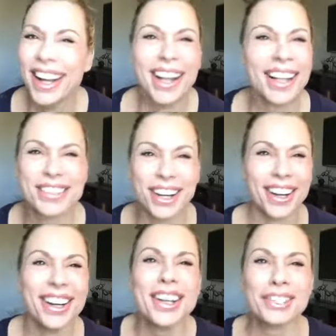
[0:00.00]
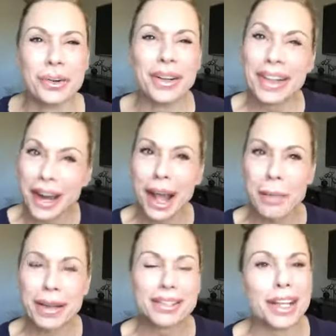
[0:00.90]
That's all. So when that
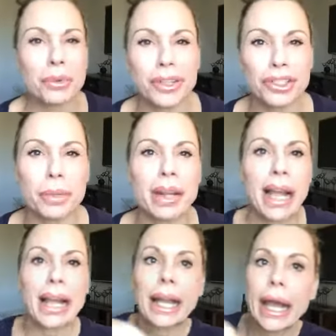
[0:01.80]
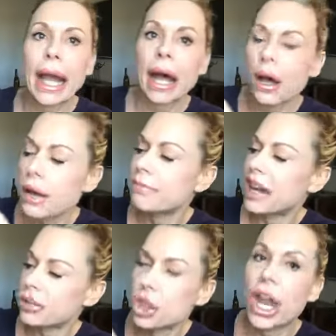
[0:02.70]
happens, I want you to be like, get out of
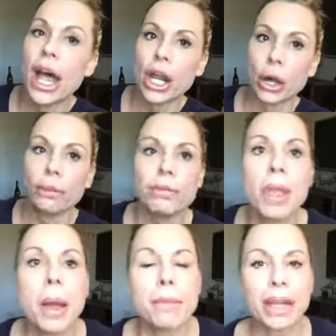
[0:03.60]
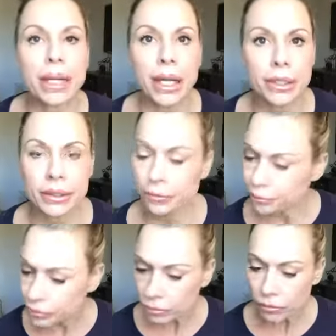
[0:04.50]
my shadow. Because
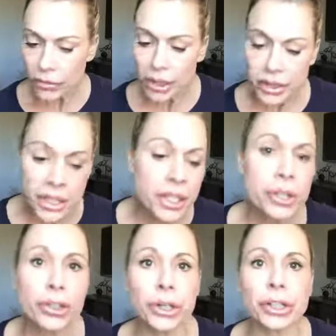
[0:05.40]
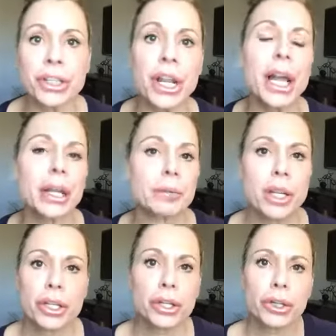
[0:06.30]
this is your time.
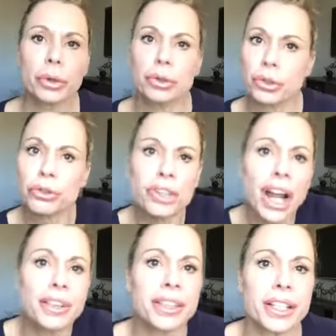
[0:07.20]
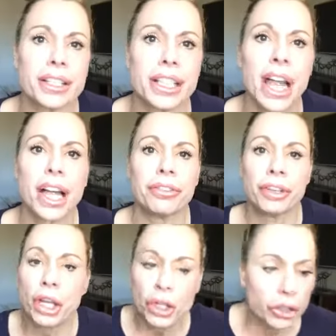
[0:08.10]
You know, you've got this life.
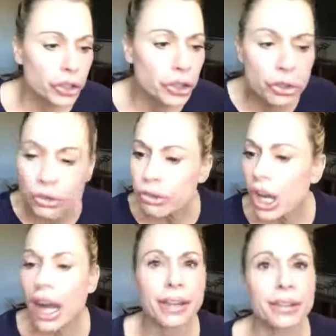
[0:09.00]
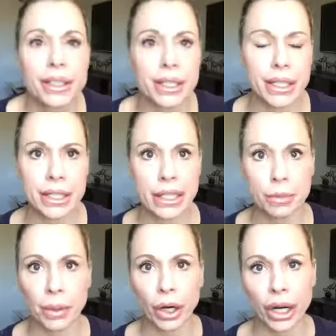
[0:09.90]
You've got this
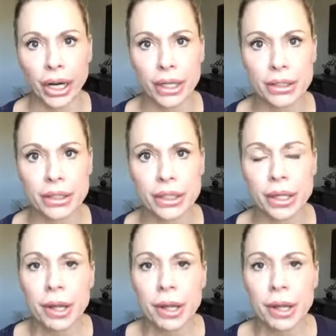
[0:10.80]
experience.